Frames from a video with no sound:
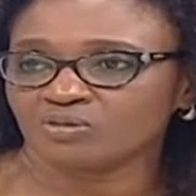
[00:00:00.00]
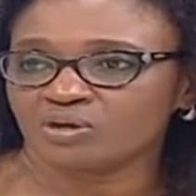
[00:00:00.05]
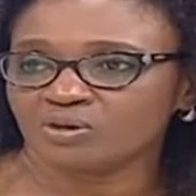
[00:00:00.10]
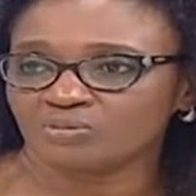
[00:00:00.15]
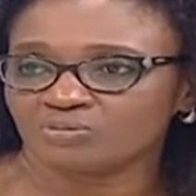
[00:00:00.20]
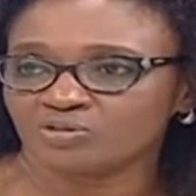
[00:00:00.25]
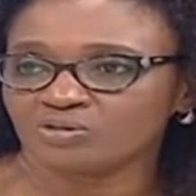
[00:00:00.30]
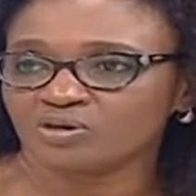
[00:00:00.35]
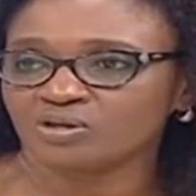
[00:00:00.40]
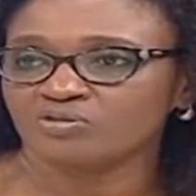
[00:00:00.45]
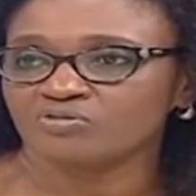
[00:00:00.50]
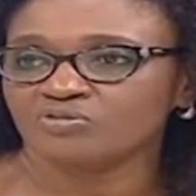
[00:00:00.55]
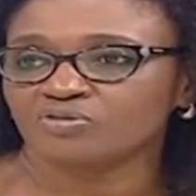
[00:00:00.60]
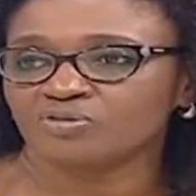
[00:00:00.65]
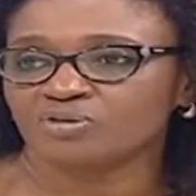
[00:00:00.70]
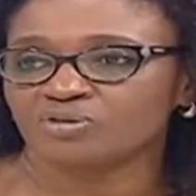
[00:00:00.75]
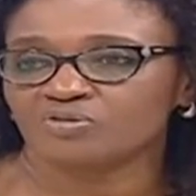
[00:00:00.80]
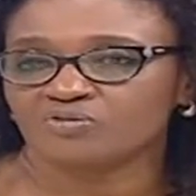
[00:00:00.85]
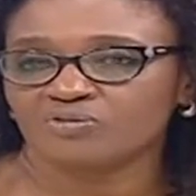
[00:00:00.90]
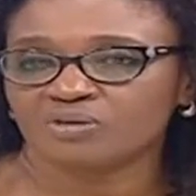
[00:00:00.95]
I'm looking for,
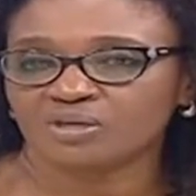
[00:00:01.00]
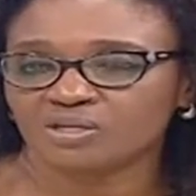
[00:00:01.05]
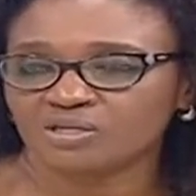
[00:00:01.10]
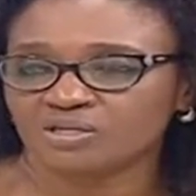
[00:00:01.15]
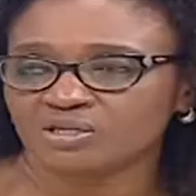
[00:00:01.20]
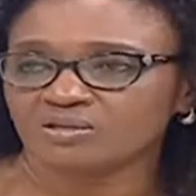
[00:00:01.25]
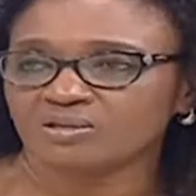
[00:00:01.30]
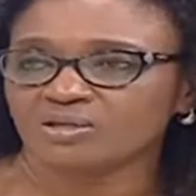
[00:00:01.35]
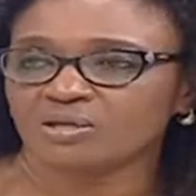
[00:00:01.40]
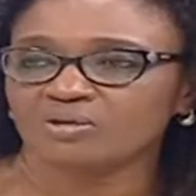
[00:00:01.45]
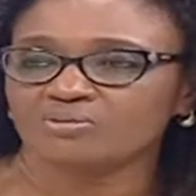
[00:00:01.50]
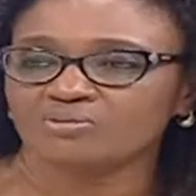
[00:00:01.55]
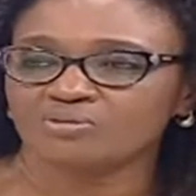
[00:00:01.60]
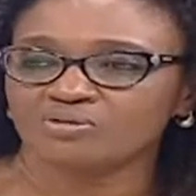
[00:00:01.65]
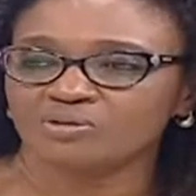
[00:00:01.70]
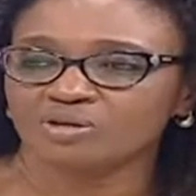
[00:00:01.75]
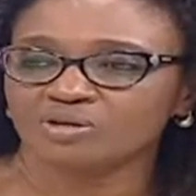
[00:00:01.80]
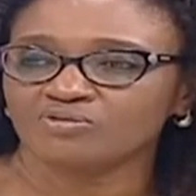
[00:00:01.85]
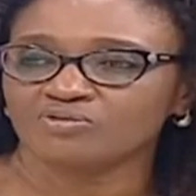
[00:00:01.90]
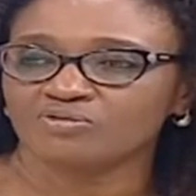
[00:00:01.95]
the finishing that I'm
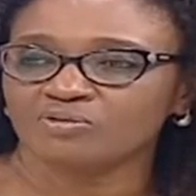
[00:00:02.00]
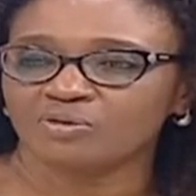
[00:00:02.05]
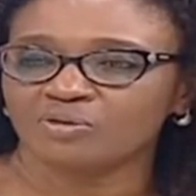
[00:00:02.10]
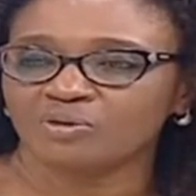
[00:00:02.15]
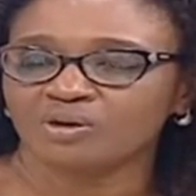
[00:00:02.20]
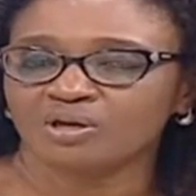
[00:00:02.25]
looking for.